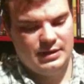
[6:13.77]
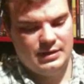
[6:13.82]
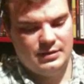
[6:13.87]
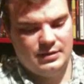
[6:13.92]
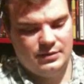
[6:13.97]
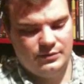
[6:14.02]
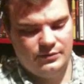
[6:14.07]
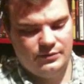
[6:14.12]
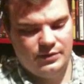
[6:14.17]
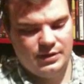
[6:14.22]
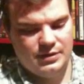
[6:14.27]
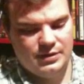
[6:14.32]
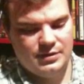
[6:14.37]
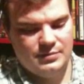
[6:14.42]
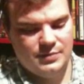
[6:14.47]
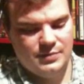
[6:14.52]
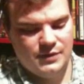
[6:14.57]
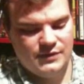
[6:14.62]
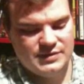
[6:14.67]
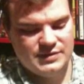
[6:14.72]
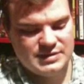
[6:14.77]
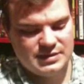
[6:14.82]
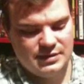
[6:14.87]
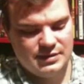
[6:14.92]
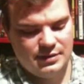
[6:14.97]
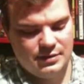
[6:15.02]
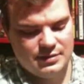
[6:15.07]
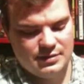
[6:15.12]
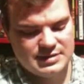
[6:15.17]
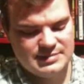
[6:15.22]
really good
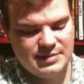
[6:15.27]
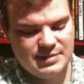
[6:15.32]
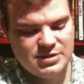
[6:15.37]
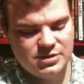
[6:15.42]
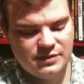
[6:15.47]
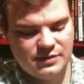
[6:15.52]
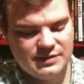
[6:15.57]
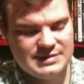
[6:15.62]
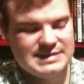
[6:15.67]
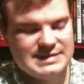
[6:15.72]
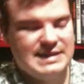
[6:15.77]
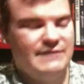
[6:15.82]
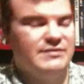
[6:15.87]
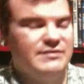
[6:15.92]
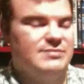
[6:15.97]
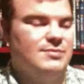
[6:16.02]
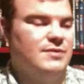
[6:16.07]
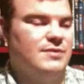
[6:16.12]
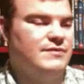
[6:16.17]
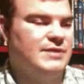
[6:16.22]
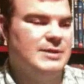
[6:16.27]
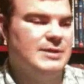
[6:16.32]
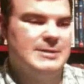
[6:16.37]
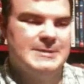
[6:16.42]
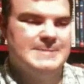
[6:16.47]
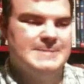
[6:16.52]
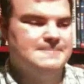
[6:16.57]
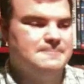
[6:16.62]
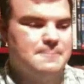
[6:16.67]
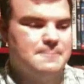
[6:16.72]
movies. Especially the 7th
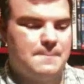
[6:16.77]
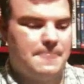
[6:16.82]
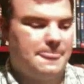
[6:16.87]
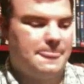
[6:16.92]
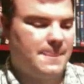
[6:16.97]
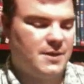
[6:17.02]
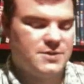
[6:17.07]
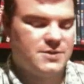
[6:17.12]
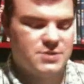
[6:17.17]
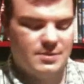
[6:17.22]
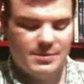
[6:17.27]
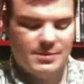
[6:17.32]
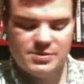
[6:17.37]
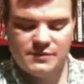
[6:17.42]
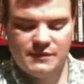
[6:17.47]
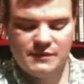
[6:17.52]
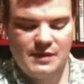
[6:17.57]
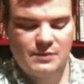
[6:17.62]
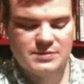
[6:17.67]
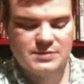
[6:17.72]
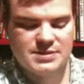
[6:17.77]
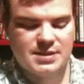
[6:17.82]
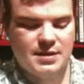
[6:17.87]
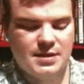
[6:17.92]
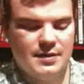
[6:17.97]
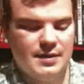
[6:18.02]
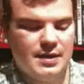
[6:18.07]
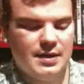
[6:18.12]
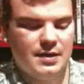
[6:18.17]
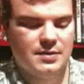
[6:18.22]
movie. So much of
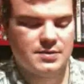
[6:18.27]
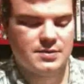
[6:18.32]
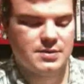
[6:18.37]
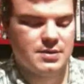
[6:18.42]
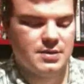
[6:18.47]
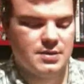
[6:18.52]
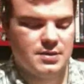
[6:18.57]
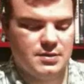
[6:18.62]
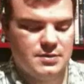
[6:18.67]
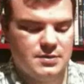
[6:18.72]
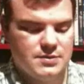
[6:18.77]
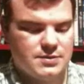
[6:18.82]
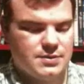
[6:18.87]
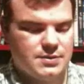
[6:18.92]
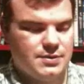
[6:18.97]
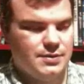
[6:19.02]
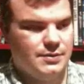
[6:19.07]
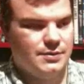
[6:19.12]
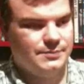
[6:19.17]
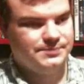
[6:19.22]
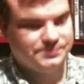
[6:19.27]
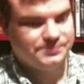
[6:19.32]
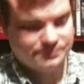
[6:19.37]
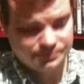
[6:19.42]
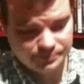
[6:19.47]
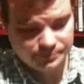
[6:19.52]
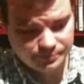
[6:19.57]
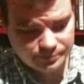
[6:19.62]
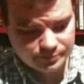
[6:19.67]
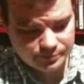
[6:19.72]
that was cut out. So
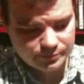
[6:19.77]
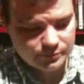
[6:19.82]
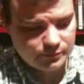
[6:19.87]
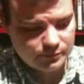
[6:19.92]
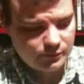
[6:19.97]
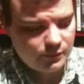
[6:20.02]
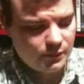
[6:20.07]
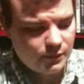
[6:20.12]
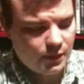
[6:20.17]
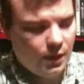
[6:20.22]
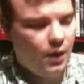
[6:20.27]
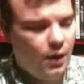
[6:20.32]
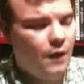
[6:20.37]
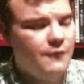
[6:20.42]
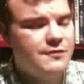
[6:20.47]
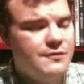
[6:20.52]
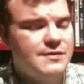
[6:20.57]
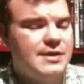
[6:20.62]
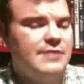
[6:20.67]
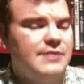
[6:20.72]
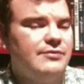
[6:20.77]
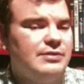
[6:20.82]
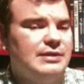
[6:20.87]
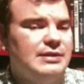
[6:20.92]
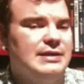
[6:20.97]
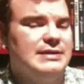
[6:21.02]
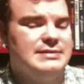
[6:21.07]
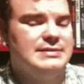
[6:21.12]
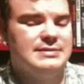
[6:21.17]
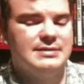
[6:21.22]
hopefully
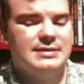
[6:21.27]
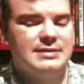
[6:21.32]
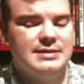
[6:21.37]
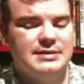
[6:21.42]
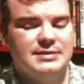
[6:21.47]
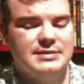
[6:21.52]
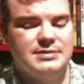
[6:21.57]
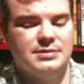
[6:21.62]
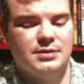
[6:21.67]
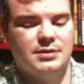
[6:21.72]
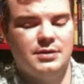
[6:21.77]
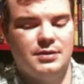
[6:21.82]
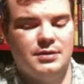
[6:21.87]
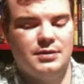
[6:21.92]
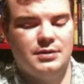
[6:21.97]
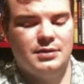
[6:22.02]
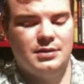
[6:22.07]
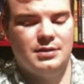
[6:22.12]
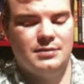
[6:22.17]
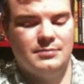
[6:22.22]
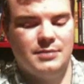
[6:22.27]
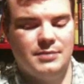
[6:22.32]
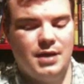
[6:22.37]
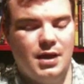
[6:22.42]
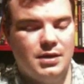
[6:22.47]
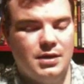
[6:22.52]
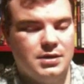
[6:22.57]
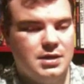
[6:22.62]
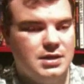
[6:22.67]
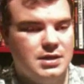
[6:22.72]
they release these
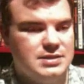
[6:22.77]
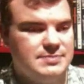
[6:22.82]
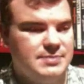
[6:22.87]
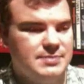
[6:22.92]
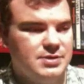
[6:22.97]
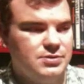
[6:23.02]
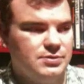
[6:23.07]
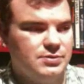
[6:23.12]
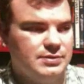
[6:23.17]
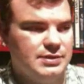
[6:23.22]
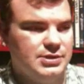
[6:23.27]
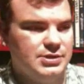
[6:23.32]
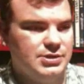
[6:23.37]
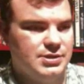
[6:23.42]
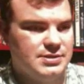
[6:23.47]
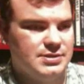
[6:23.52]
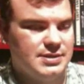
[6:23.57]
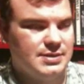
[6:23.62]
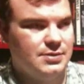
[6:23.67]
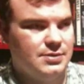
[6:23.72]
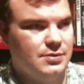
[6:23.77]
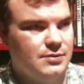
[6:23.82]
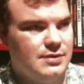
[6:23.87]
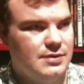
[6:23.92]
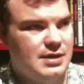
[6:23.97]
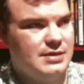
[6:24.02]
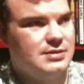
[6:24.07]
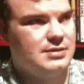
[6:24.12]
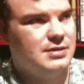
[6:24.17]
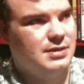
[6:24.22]
on uncut special editions.
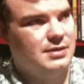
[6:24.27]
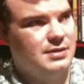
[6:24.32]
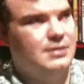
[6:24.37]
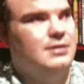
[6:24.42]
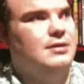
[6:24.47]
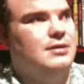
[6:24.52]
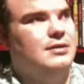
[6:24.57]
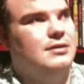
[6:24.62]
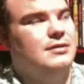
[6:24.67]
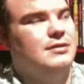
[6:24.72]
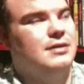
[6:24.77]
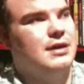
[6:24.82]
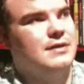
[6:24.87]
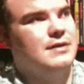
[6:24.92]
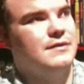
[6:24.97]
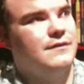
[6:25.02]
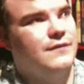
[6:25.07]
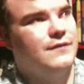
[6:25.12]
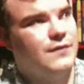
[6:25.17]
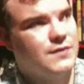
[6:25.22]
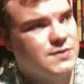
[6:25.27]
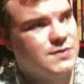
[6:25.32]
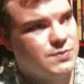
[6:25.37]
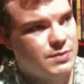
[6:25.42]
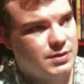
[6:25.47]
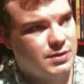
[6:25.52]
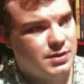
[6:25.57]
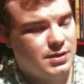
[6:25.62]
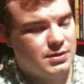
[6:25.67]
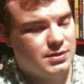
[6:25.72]
I know that they got the
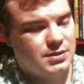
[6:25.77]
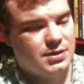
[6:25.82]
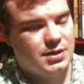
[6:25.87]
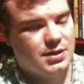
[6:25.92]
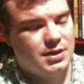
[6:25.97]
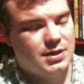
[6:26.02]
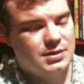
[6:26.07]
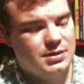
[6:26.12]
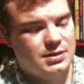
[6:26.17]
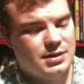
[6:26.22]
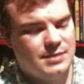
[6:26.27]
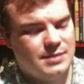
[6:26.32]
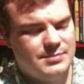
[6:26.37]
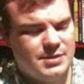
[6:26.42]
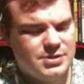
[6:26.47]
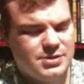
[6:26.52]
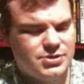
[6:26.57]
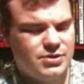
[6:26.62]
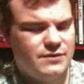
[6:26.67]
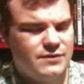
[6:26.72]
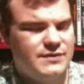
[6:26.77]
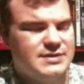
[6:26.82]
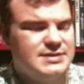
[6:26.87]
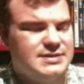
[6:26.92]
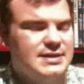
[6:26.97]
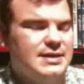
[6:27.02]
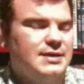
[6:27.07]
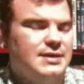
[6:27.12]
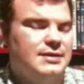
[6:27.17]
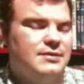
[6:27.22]
first one uncut. I'm not
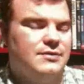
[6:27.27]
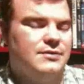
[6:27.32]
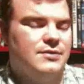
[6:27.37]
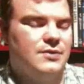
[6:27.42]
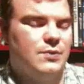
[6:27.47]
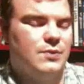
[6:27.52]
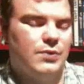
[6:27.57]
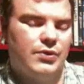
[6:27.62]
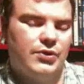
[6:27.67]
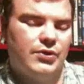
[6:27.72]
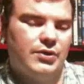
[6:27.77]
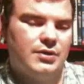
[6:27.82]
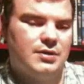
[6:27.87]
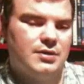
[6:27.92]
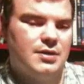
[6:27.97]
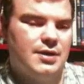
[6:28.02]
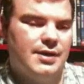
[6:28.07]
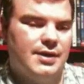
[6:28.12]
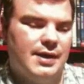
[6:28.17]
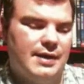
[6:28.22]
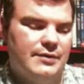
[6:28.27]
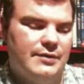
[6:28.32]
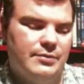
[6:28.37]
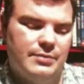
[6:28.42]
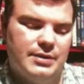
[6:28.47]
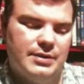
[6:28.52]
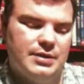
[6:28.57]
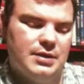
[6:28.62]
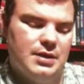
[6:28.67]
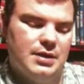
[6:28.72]
sure if the second and third one are uncut
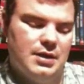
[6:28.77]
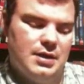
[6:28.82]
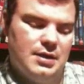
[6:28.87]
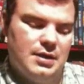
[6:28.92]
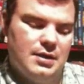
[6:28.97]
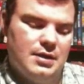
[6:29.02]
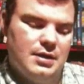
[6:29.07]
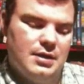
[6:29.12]
either, but